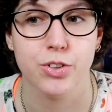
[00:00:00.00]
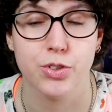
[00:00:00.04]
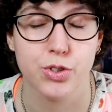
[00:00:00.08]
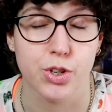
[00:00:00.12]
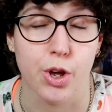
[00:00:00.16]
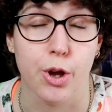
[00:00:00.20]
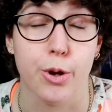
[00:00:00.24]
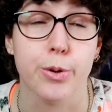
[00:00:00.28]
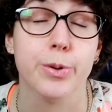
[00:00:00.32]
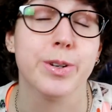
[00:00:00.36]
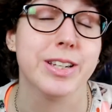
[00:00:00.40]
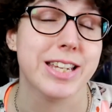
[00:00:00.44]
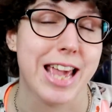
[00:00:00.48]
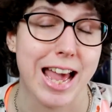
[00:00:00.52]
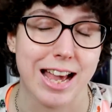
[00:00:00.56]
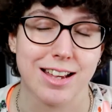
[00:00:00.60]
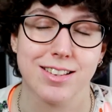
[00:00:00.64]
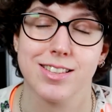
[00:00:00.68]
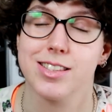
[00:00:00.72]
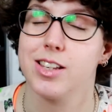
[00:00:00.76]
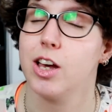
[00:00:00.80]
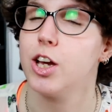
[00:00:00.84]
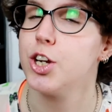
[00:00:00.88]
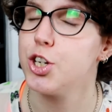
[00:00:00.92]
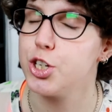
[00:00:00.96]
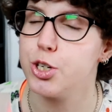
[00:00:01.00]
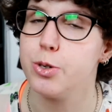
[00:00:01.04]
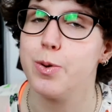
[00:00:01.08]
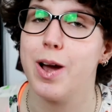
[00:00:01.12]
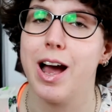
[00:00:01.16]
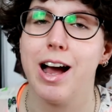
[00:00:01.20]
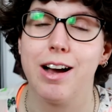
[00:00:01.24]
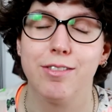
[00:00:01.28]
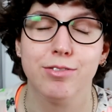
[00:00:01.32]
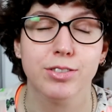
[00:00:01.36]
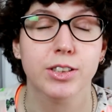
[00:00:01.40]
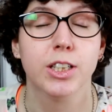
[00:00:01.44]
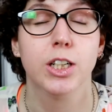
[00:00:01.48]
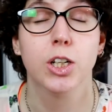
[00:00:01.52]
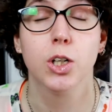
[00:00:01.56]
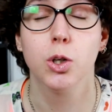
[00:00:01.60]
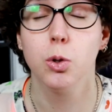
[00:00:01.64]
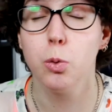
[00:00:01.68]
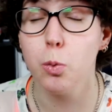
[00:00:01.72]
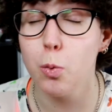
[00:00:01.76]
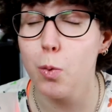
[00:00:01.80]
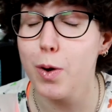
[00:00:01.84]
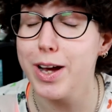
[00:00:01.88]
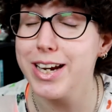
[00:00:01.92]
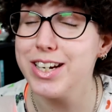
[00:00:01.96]
So yes, I do have
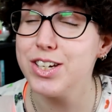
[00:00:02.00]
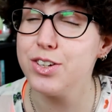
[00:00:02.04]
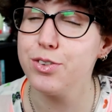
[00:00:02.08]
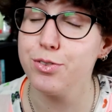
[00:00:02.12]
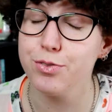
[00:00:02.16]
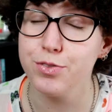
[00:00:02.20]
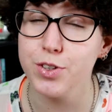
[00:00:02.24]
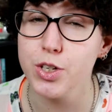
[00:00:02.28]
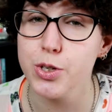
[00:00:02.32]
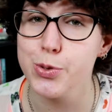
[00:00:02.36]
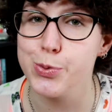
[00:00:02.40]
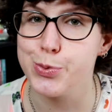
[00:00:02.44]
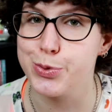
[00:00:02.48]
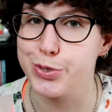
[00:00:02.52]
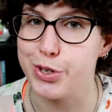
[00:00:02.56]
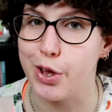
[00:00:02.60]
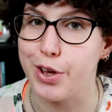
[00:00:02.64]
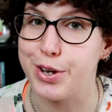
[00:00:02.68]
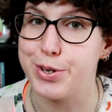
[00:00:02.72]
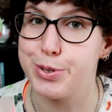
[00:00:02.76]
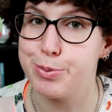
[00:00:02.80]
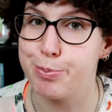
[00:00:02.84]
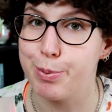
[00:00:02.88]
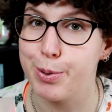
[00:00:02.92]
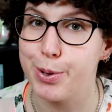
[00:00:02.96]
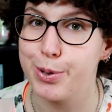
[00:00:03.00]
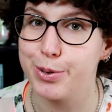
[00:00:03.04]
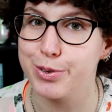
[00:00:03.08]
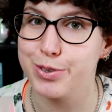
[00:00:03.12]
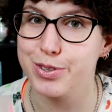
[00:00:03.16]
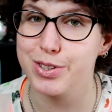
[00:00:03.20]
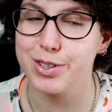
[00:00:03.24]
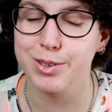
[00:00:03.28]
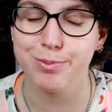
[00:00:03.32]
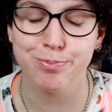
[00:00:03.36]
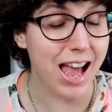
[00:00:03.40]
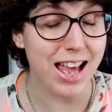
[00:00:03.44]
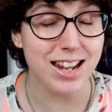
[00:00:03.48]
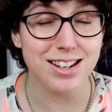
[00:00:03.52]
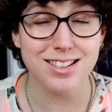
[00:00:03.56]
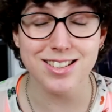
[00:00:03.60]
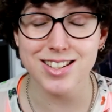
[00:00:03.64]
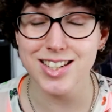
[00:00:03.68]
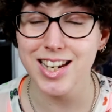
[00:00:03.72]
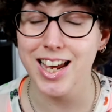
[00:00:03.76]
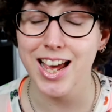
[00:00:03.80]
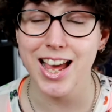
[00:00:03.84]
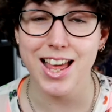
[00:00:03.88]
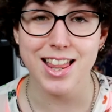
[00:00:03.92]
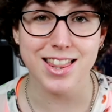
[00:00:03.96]
quite a few signed books.
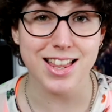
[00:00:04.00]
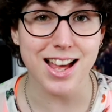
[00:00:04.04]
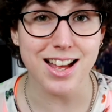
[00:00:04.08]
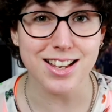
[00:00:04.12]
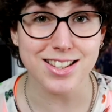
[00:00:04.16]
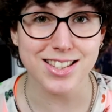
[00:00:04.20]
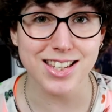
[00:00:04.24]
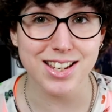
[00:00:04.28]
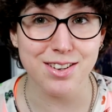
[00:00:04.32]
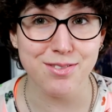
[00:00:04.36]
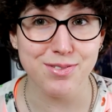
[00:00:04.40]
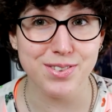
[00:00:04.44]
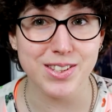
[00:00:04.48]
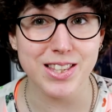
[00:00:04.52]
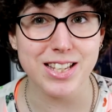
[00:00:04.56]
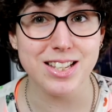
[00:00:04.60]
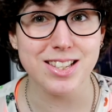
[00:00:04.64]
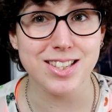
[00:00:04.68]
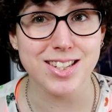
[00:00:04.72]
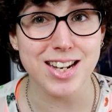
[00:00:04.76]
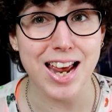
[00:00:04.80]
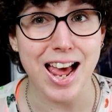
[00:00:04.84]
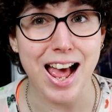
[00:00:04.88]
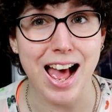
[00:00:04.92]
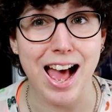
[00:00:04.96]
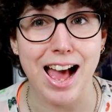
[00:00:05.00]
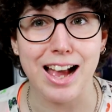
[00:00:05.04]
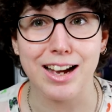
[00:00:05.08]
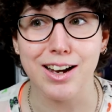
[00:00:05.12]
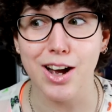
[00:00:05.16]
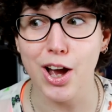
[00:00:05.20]
And that's it for this tag.